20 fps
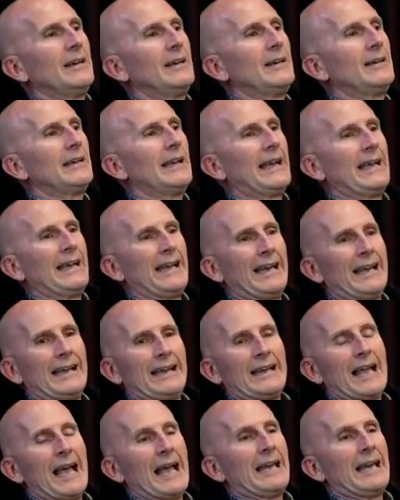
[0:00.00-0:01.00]
and
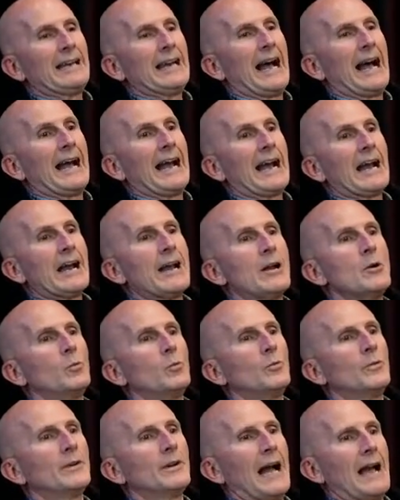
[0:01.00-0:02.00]
and I,
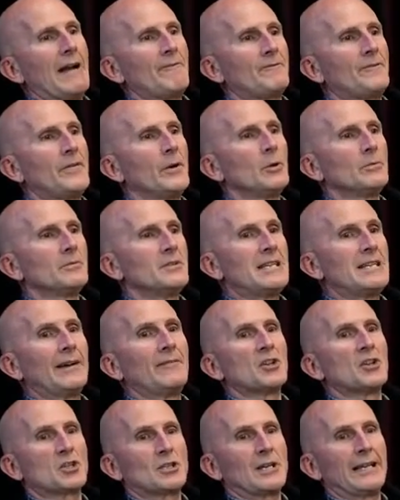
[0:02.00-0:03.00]
I felt
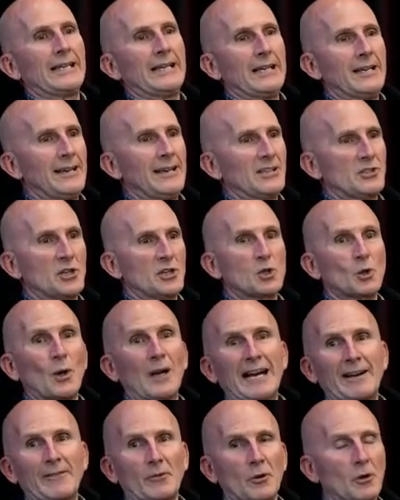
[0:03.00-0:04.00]
devastated as a
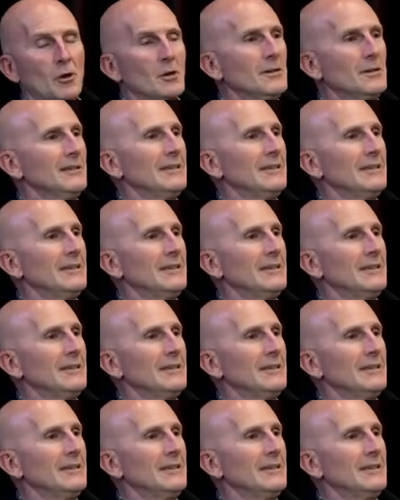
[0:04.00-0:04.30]
driver